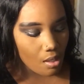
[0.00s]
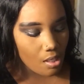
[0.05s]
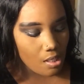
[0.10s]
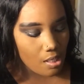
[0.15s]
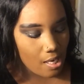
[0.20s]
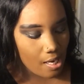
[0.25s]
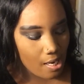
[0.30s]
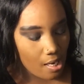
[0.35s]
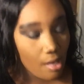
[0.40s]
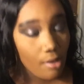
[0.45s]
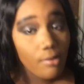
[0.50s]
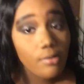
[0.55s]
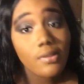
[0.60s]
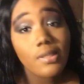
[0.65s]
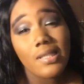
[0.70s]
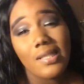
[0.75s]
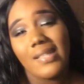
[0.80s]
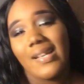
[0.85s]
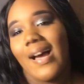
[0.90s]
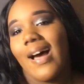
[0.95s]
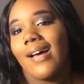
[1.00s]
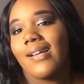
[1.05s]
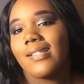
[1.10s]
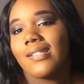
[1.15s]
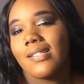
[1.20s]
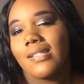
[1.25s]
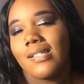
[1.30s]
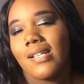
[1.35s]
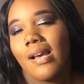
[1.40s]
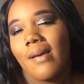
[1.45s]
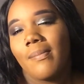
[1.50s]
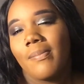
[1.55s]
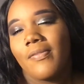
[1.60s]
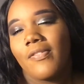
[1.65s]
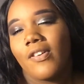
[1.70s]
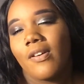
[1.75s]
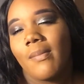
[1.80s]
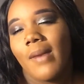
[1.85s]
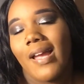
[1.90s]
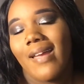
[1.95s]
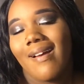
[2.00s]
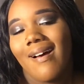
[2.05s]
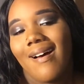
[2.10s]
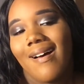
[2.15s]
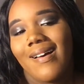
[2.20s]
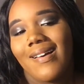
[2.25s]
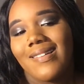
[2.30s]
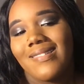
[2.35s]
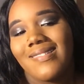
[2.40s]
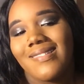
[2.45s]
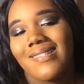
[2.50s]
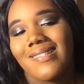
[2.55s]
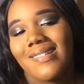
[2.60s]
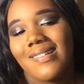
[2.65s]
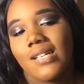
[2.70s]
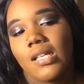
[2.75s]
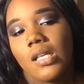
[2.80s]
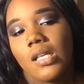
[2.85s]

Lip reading: now the last step for my eyes